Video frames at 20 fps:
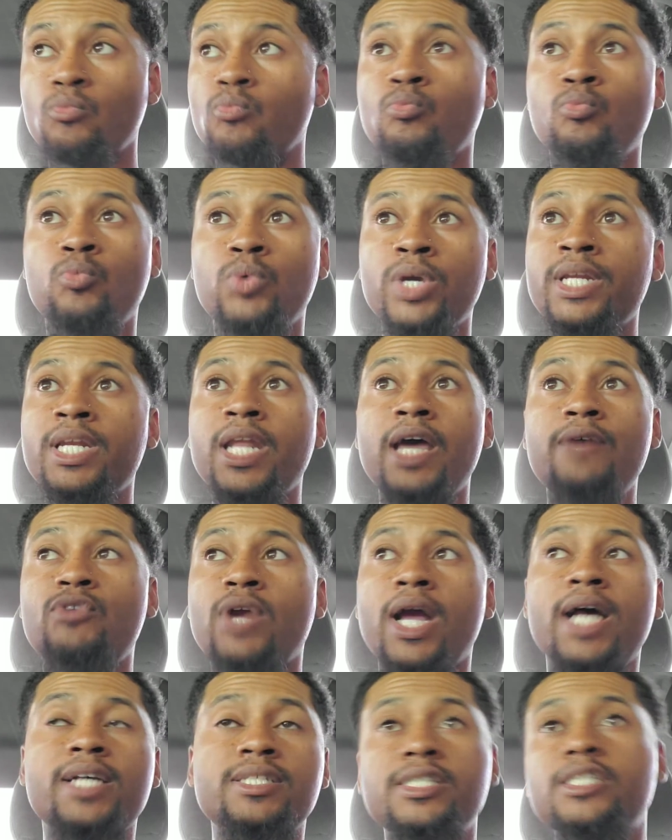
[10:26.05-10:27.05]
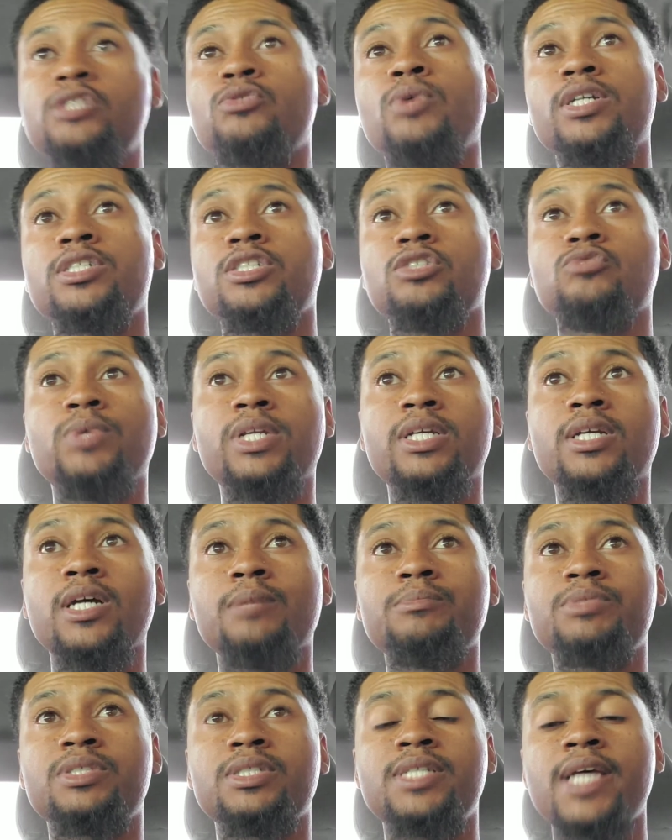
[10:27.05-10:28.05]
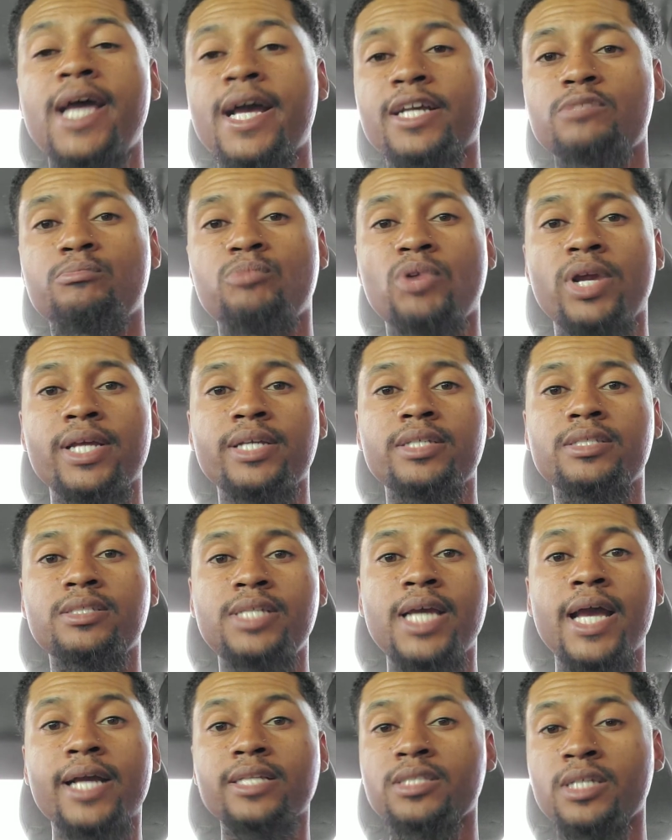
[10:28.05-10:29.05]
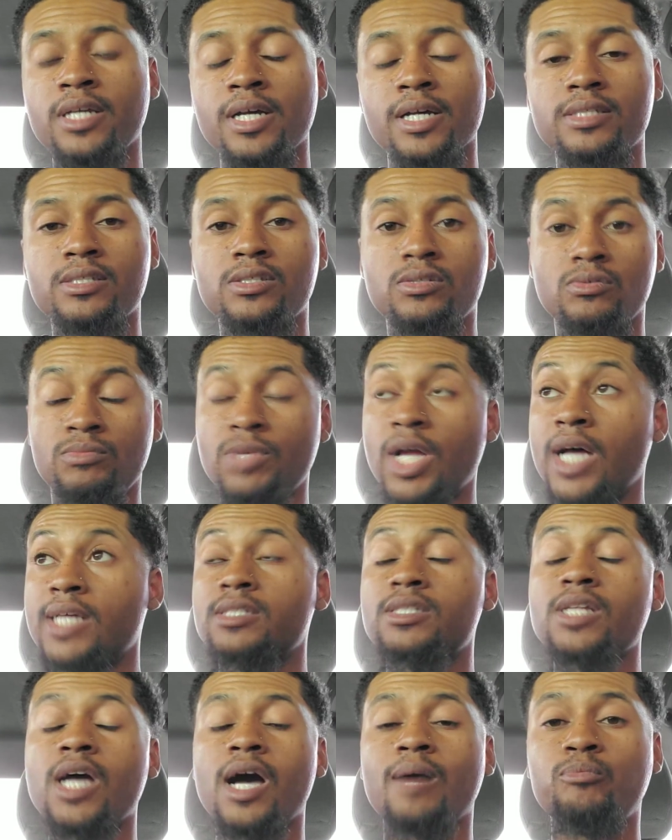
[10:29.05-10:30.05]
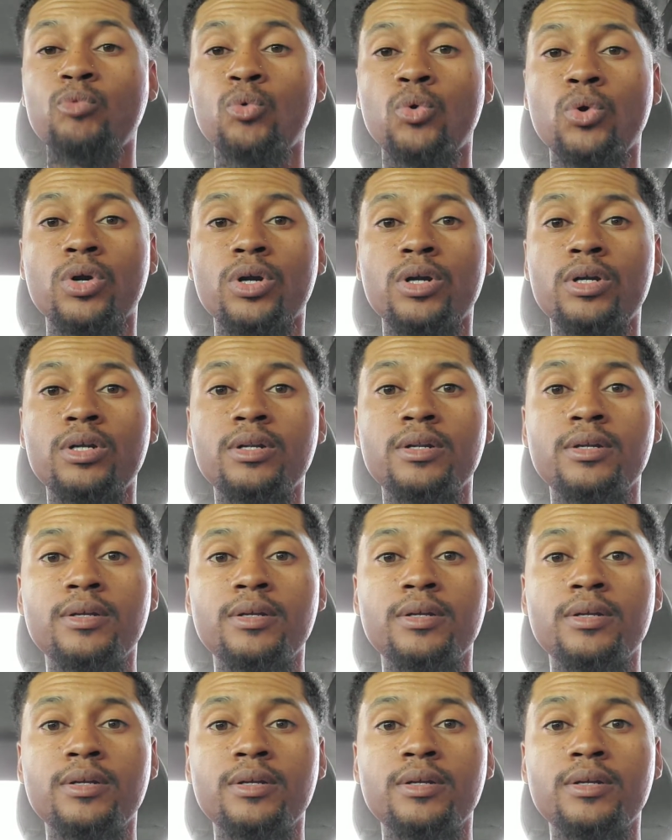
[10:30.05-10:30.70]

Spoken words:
We never ask these questions when it comes to tax breaks, tax cuts, nonstop war.